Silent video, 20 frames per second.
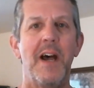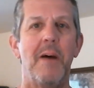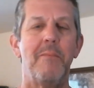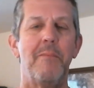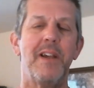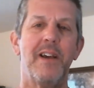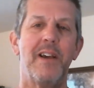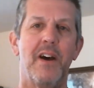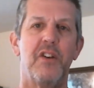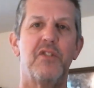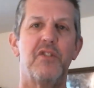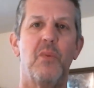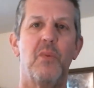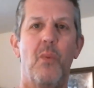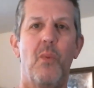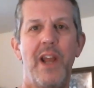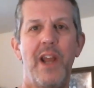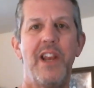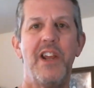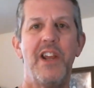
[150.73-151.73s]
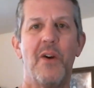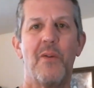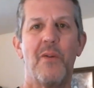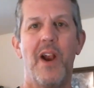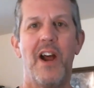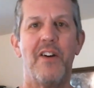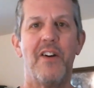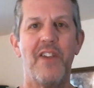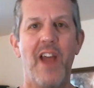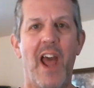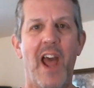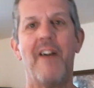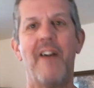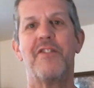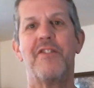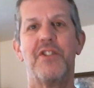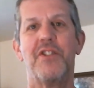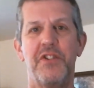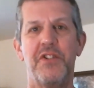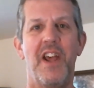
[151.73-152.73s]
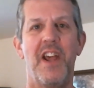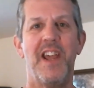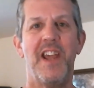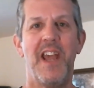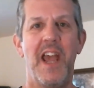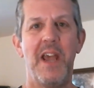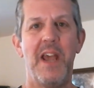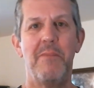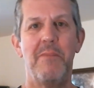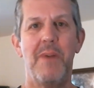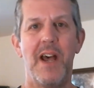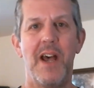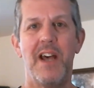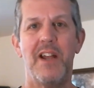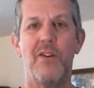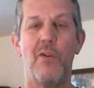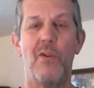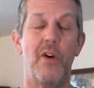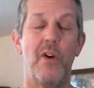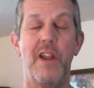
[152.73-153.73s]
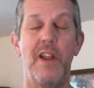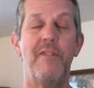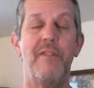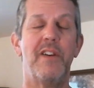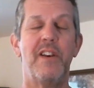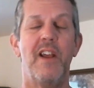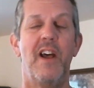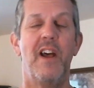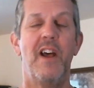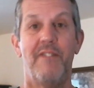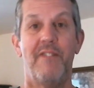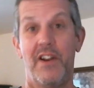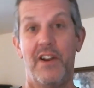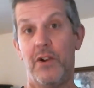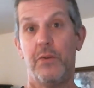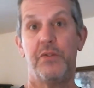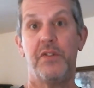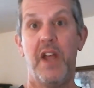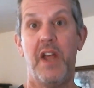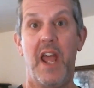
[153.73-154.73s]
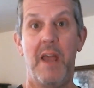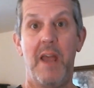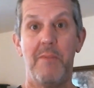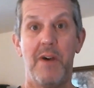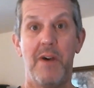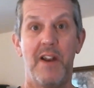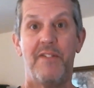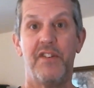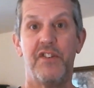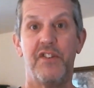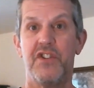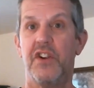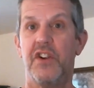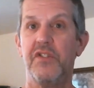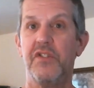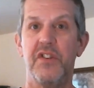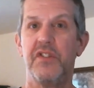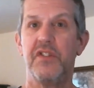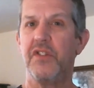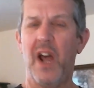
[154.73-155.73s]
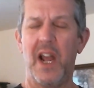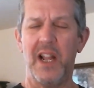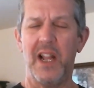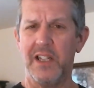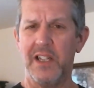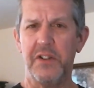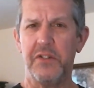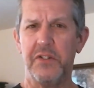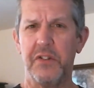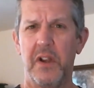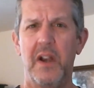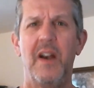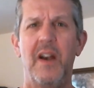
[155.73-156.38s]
because waiting around after saying amen, or even if I don't say amen, if it's just the silence,